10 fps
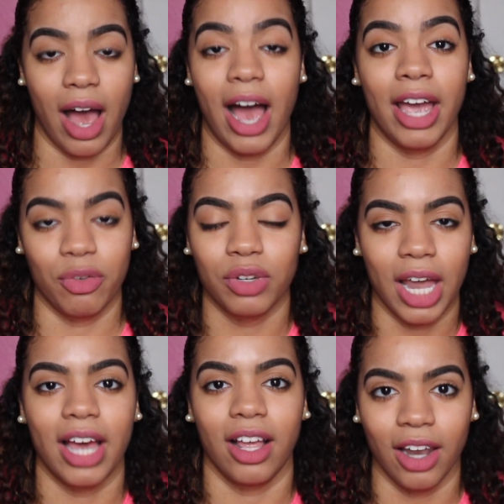I
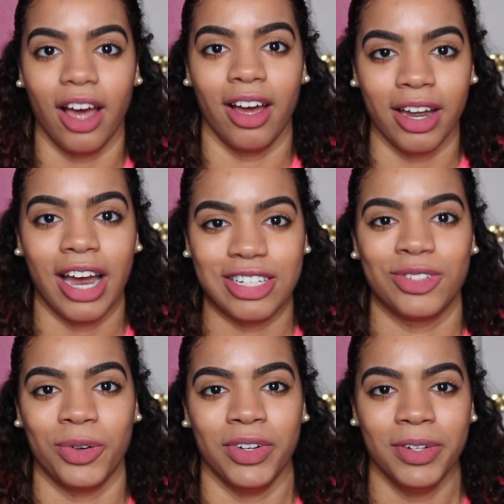rely a lot on
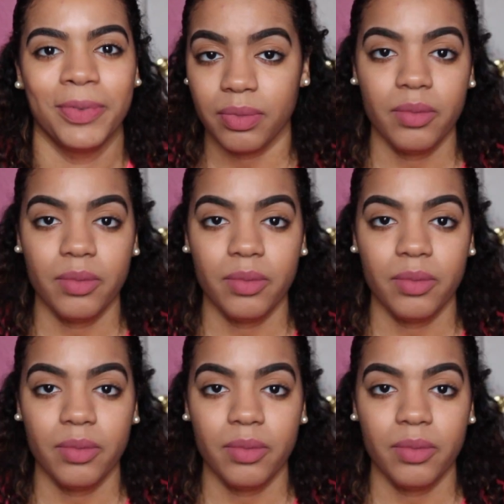castor oil.